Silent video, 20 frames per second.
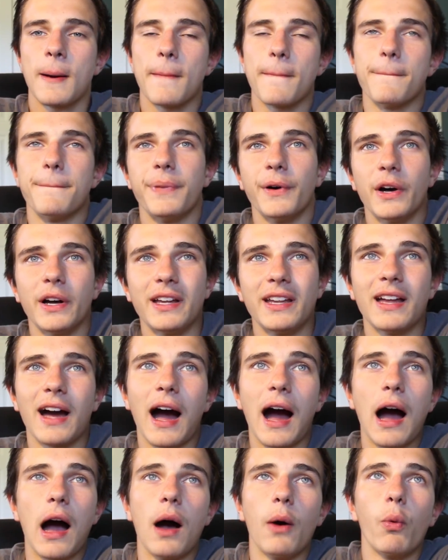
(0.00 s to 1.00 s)
But
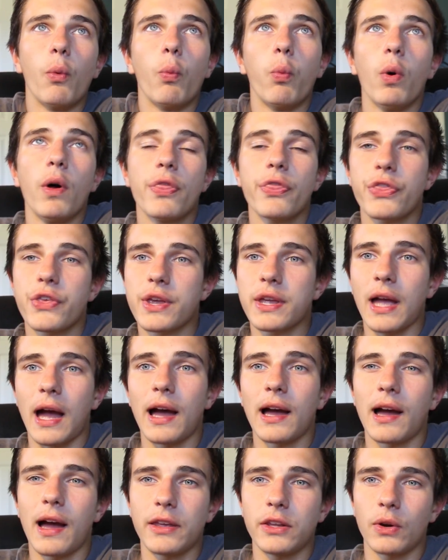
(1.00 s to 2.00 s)
one thing,
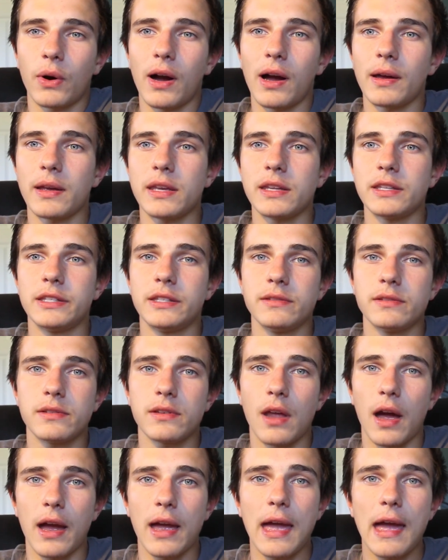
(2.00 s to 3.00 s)
I
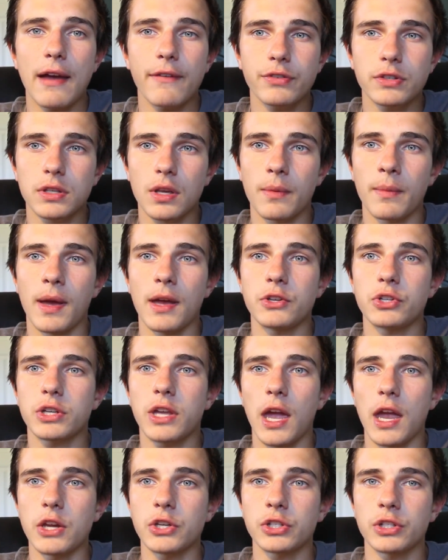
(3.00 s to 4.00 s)
have some
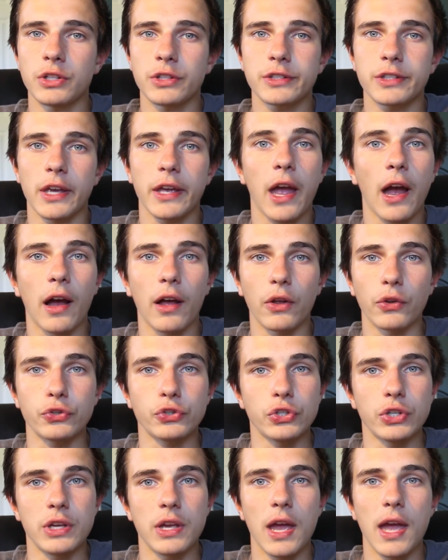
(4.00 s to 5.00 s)
education in
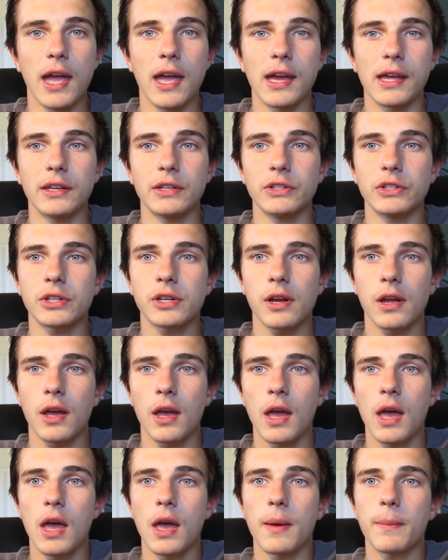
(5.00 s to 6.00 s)
psychology, and
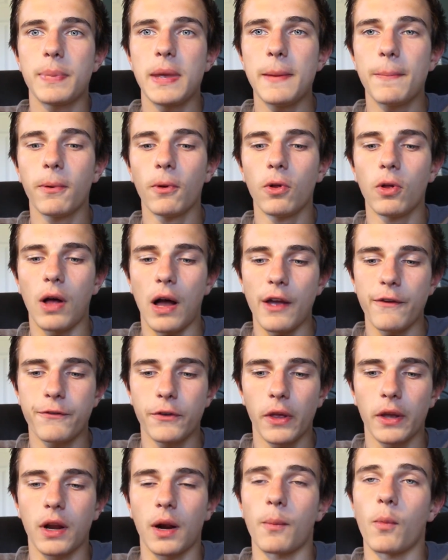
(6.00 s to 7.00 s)
people I
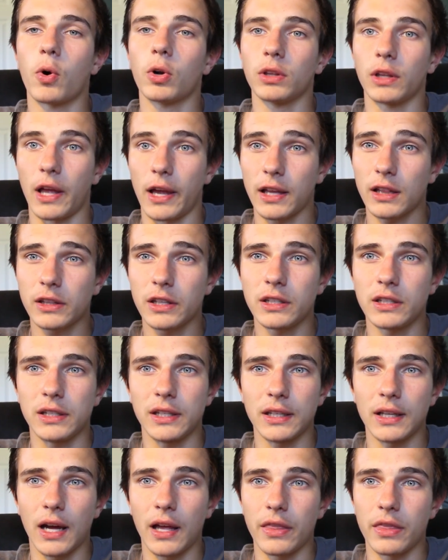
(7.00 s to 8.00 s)
feel like are more likely to
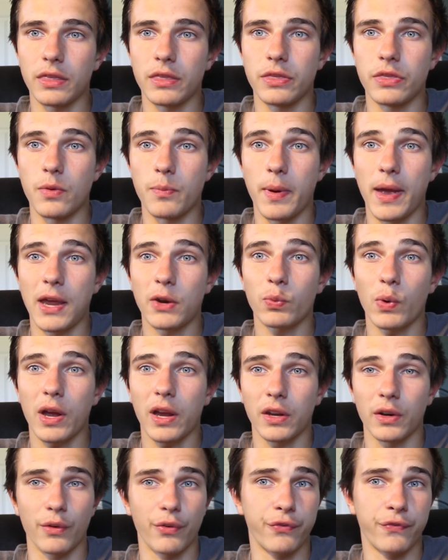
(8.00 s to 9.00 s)
get on the
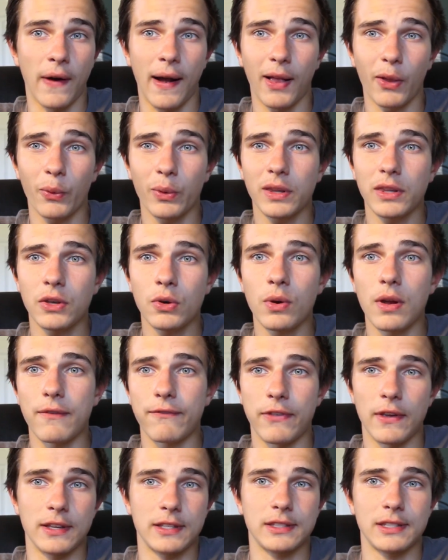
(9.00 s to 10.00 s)
bandwagon of following you
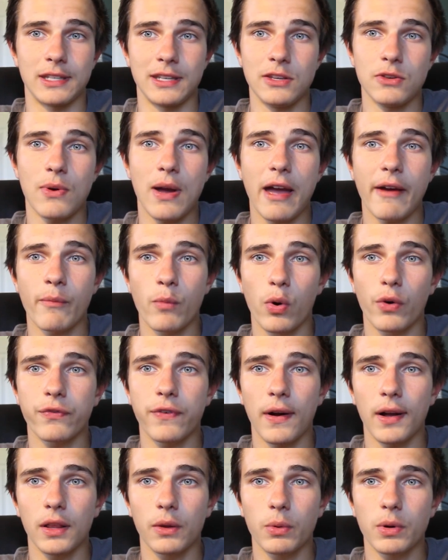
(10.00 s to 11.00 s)
if they see you have more
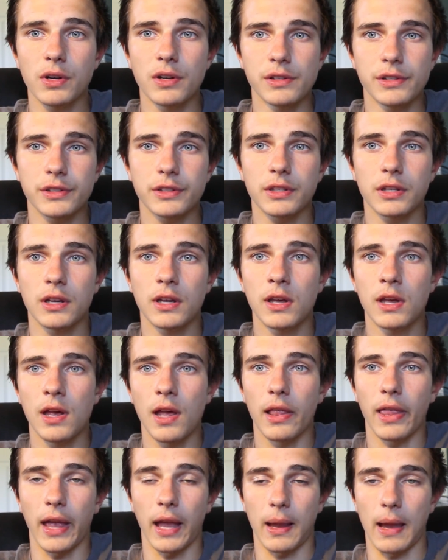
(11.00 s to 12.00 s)
followers.
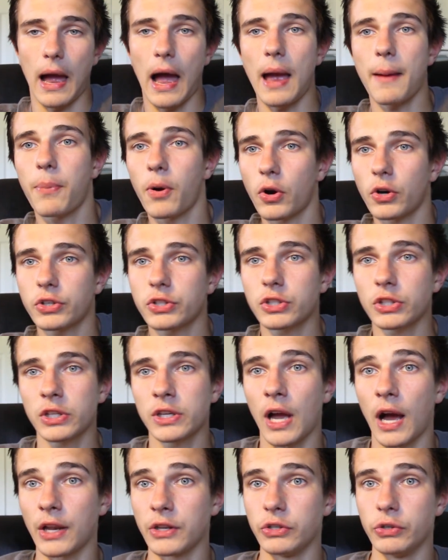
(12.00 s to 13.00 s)
Like, I
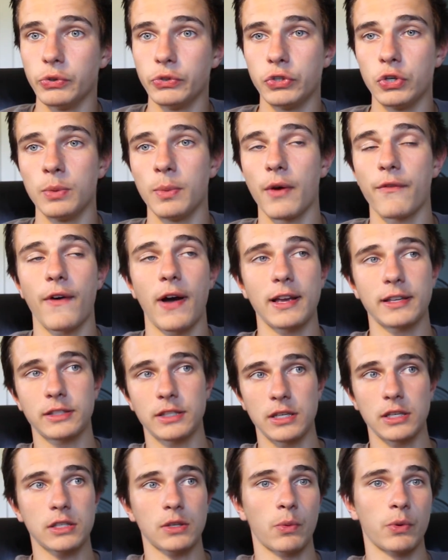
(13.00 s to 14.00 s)
personally on YouTube, if I
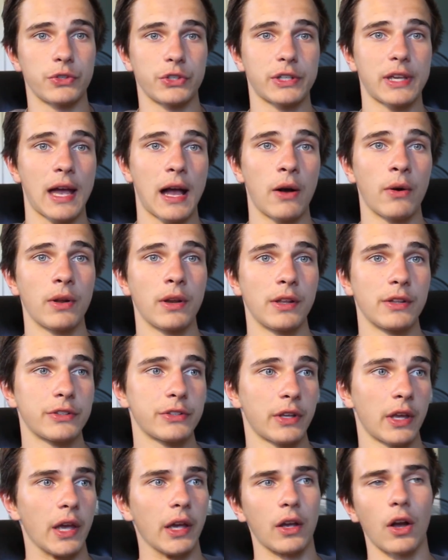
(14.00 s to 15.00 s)
see someone's account and it's
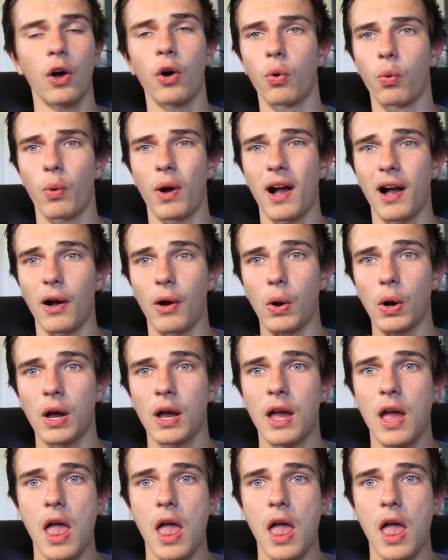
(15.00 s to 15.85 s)
like, oh wow,